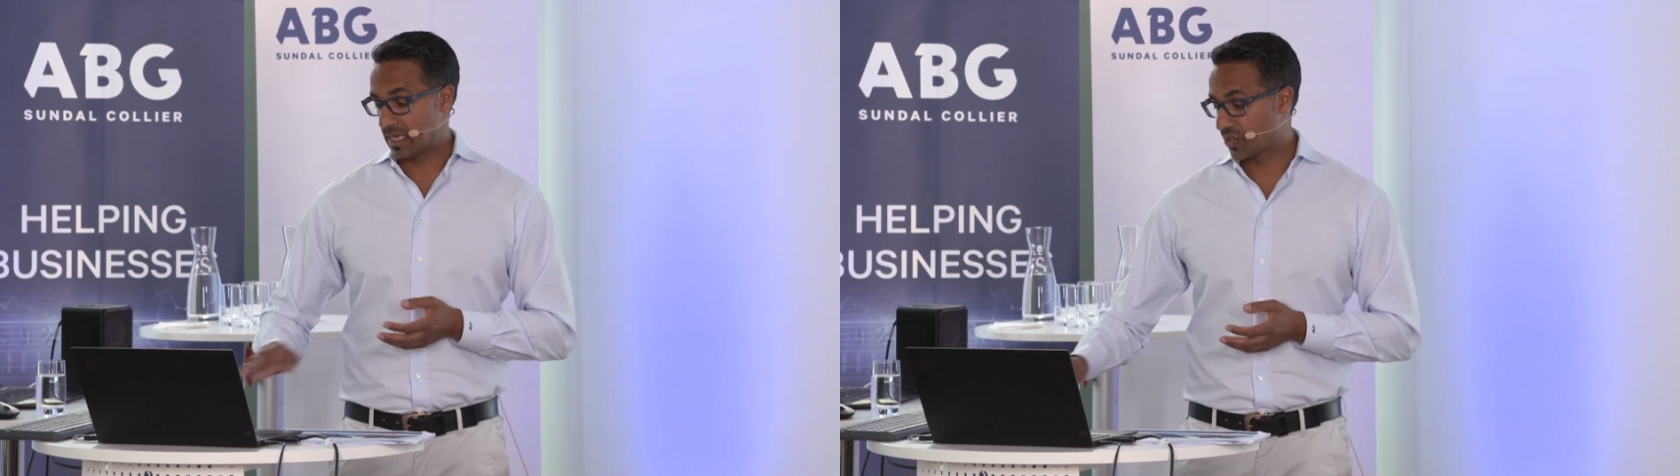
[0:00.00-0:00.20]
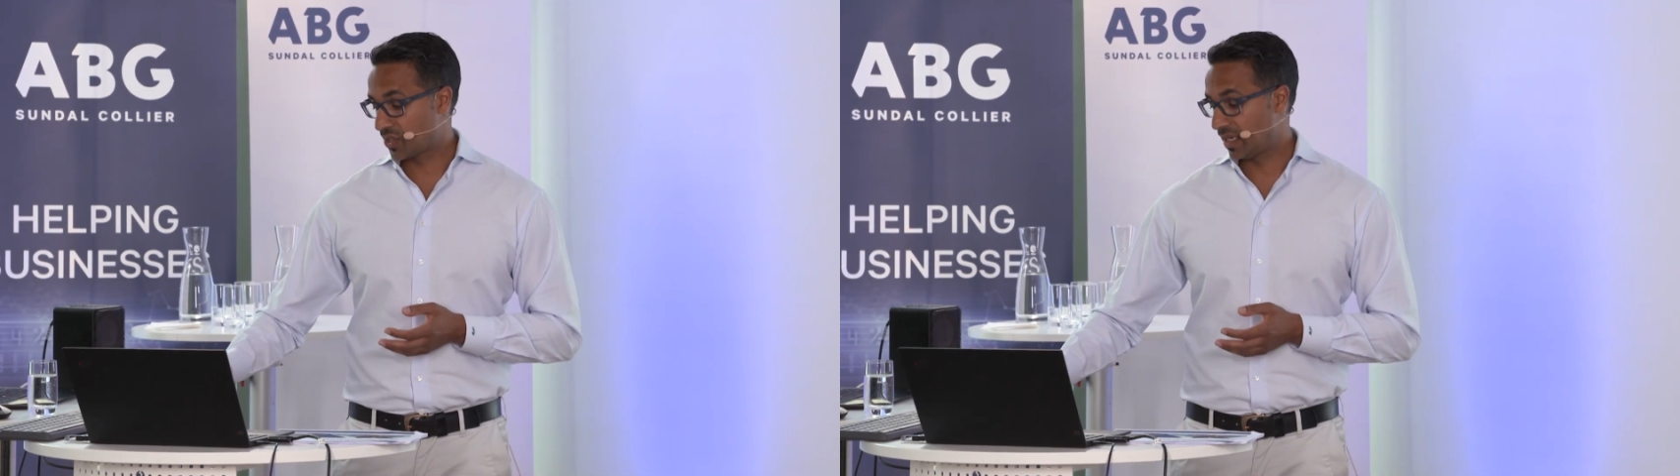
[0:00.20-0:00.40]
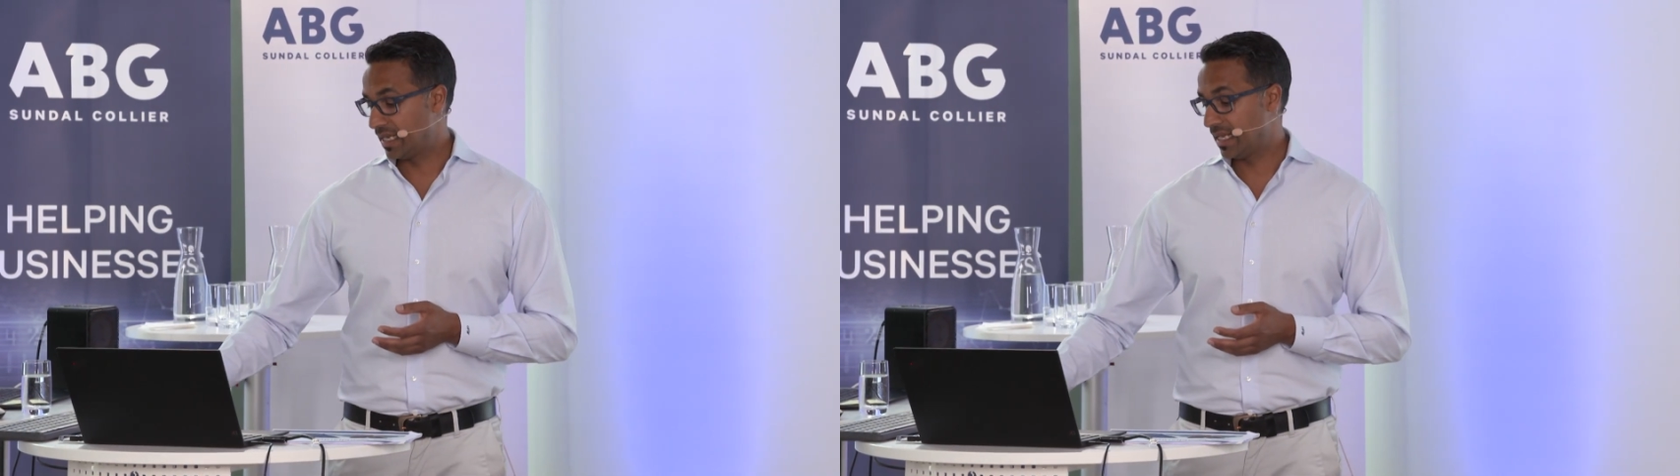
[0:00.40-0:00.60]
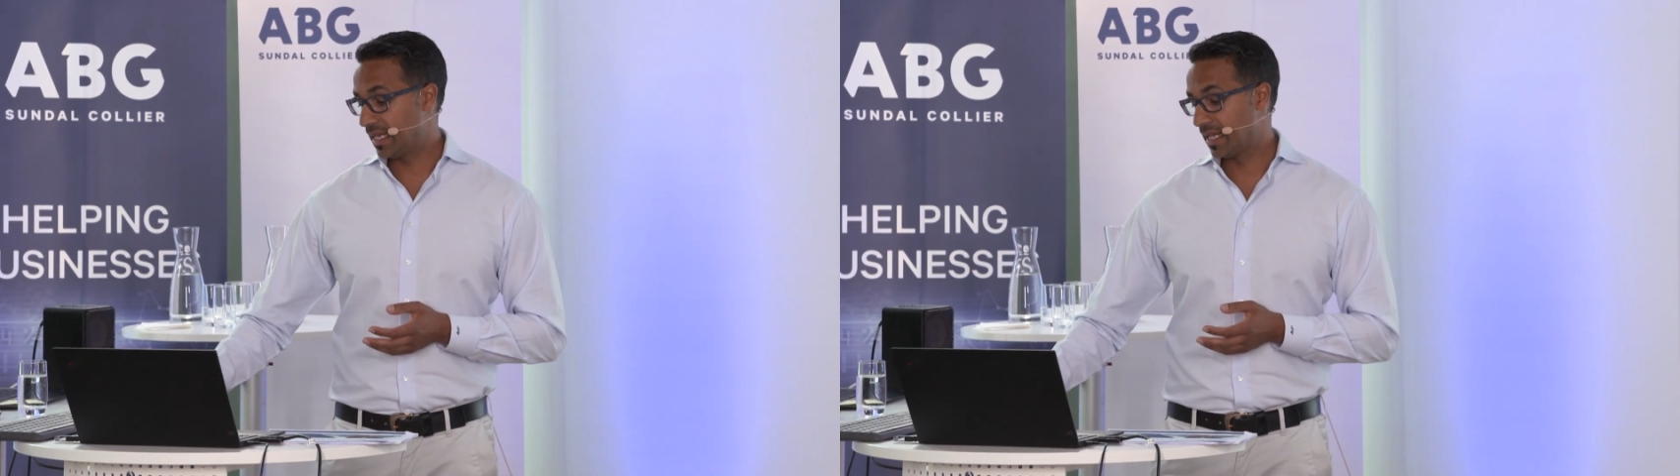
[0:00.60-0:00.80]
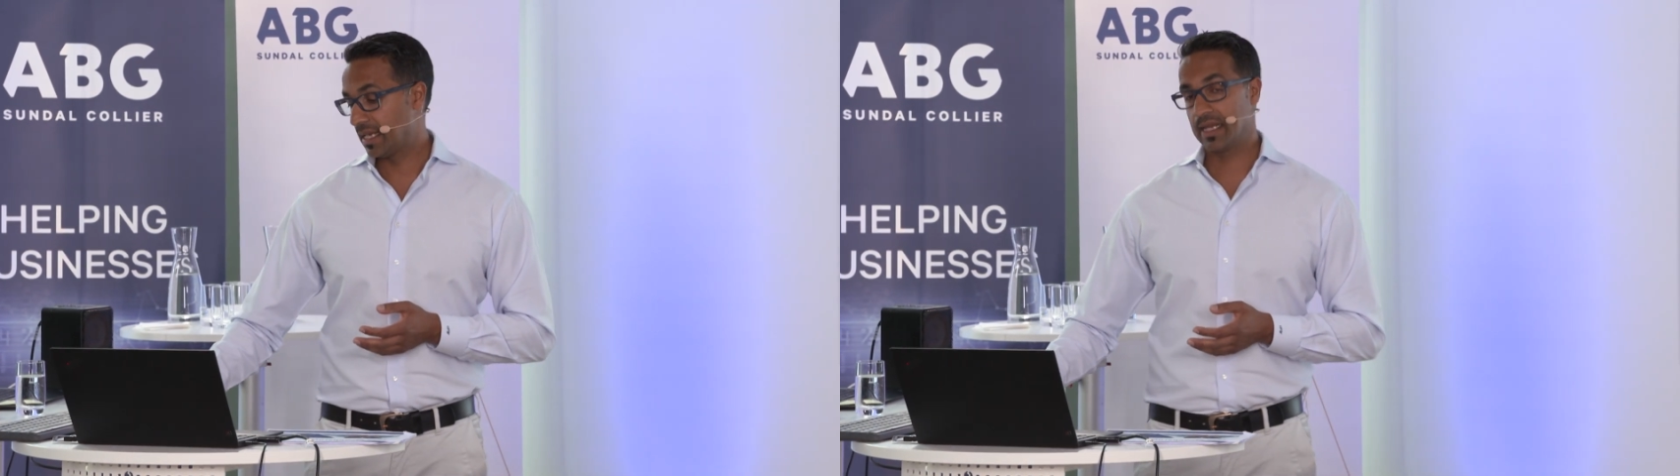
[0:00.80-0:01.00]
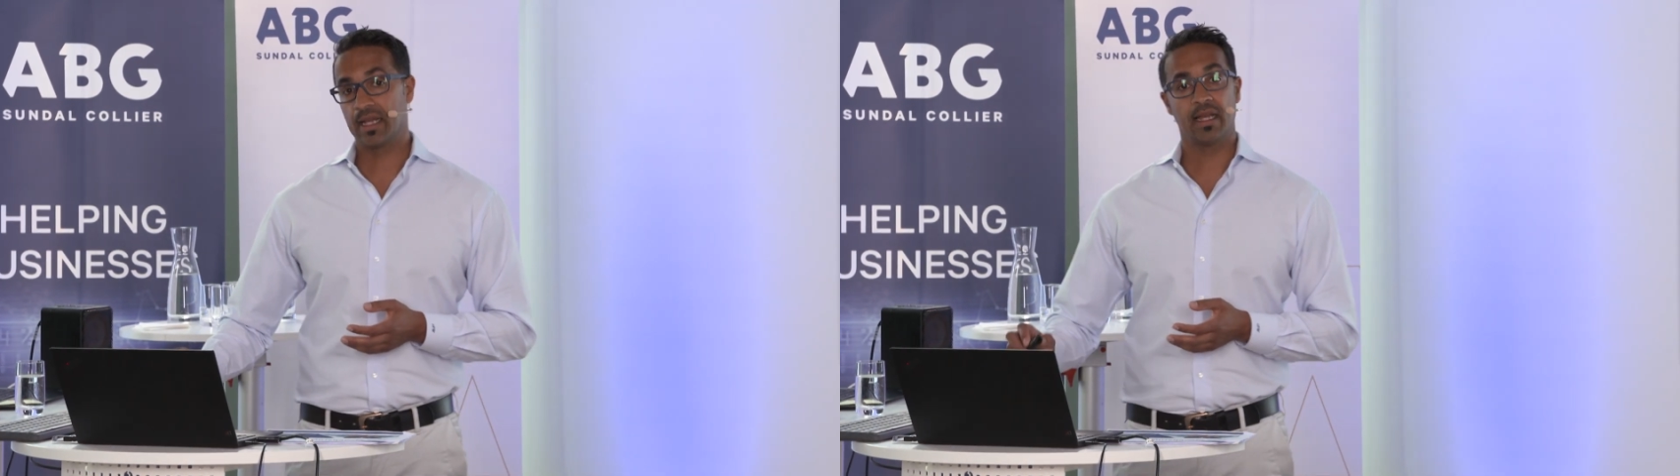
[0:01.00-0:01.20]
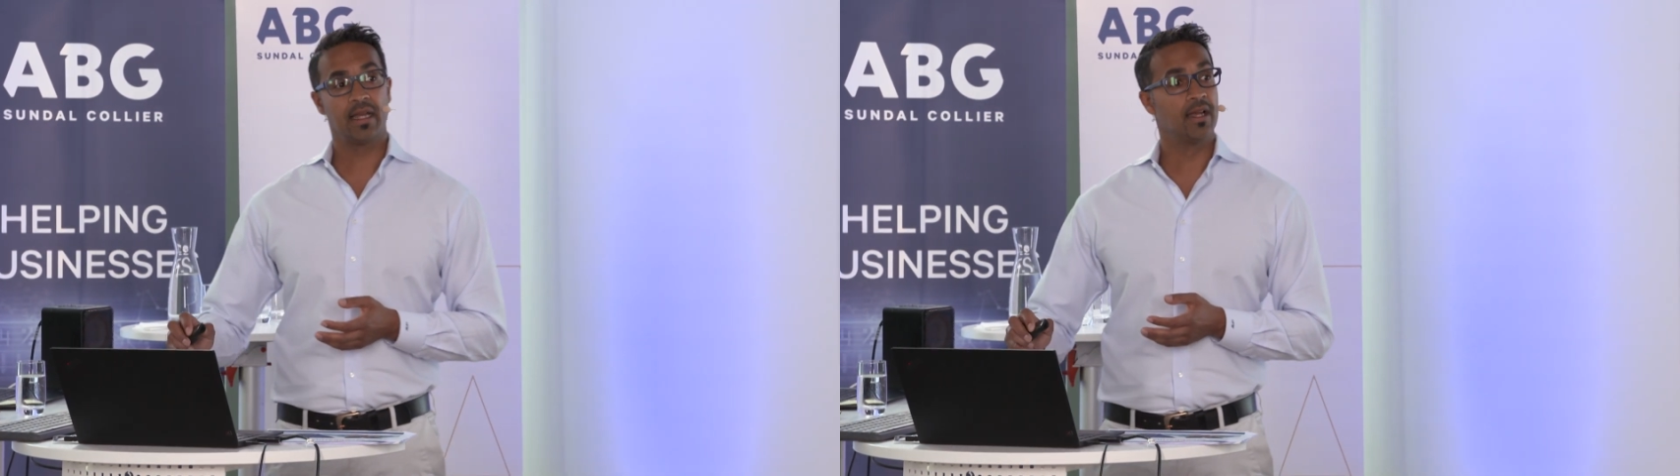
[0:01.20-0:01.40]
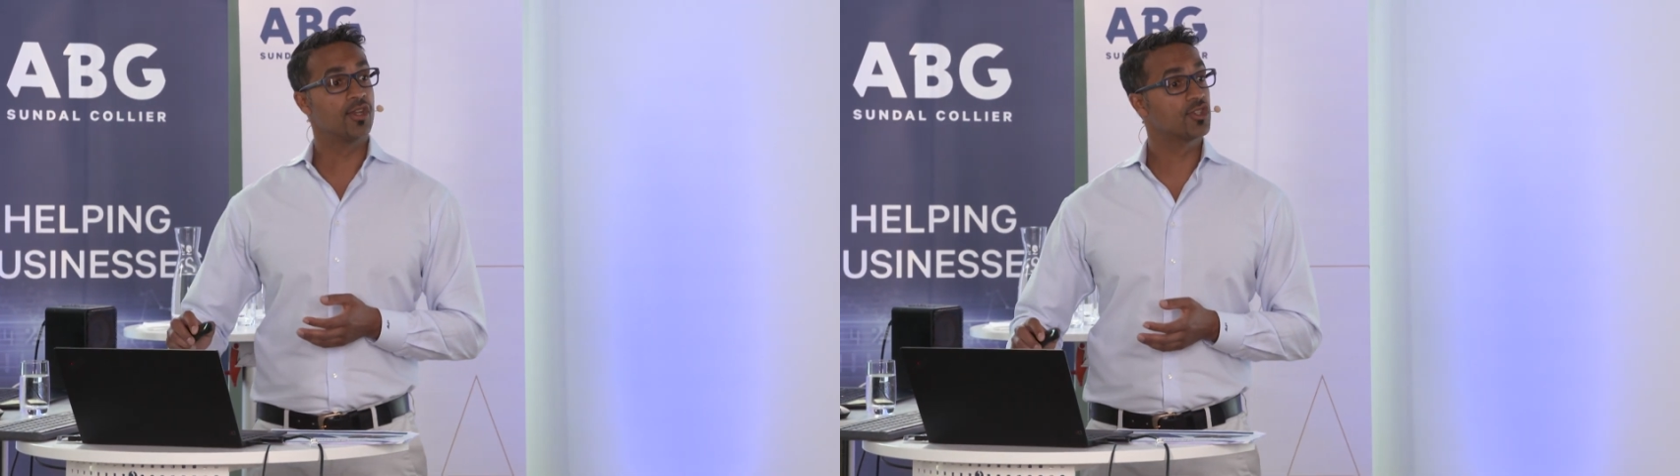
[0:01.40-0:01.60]
actually
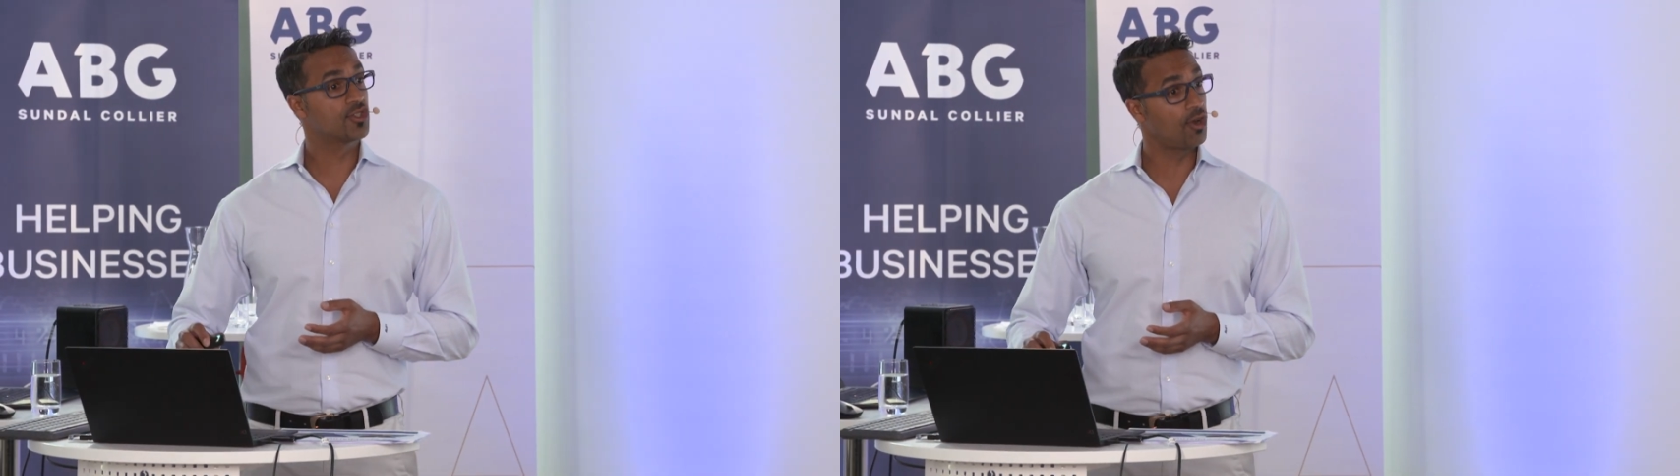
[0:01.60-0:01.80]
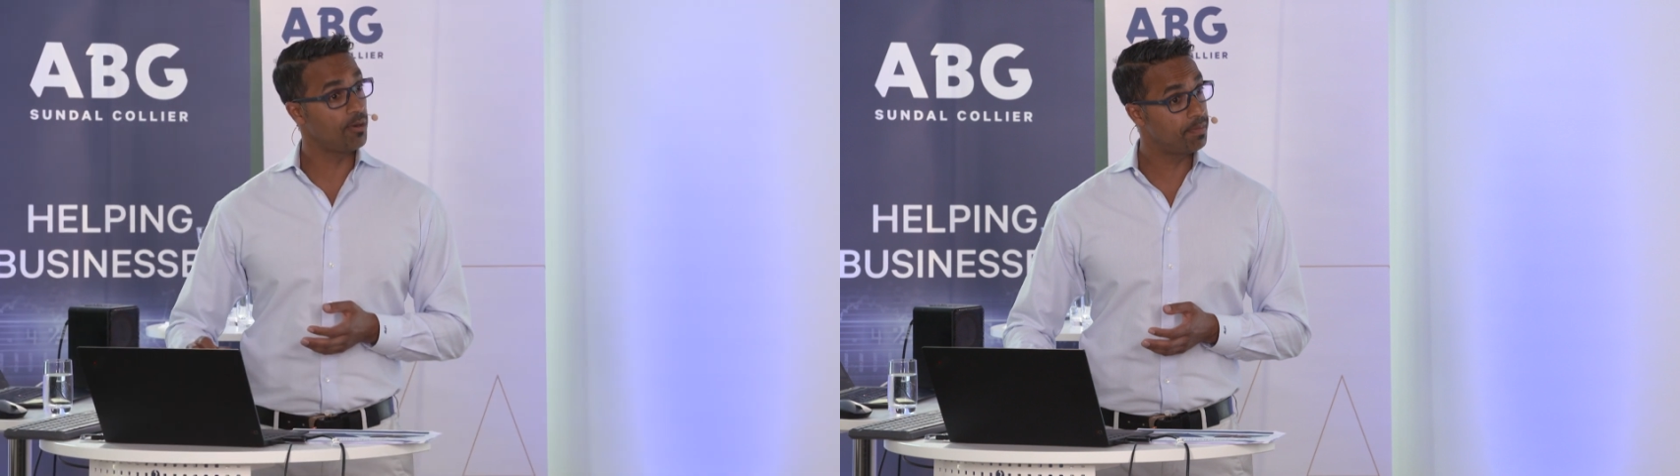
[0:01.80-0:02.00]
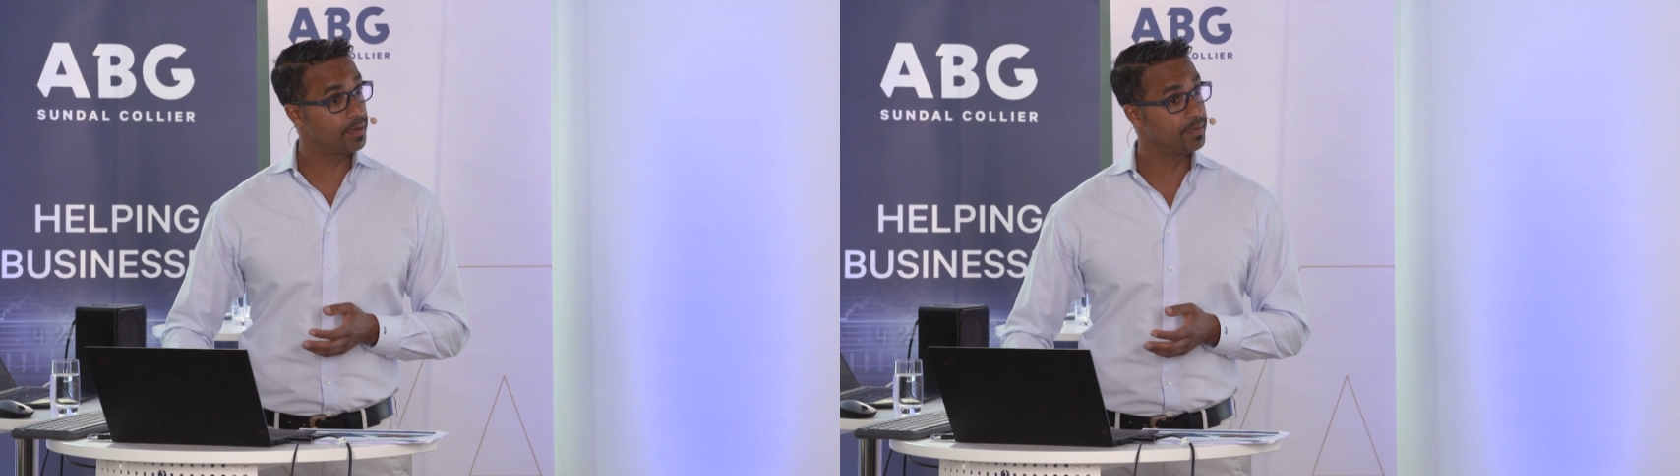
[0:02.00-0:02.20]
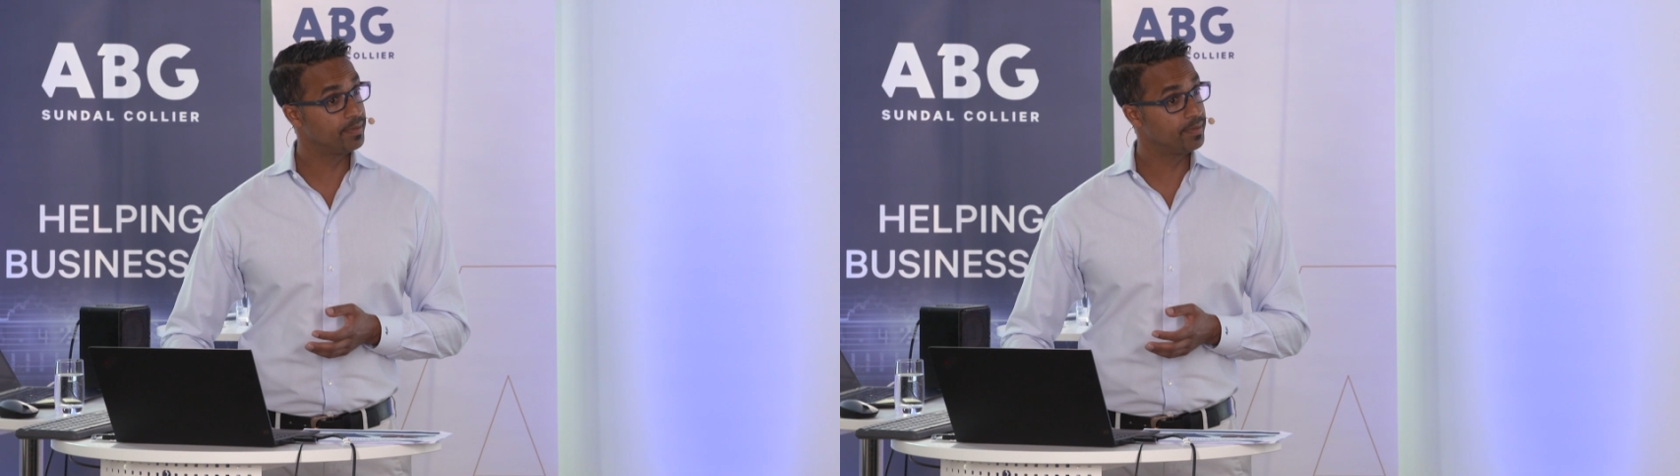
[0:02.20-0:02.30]
stop,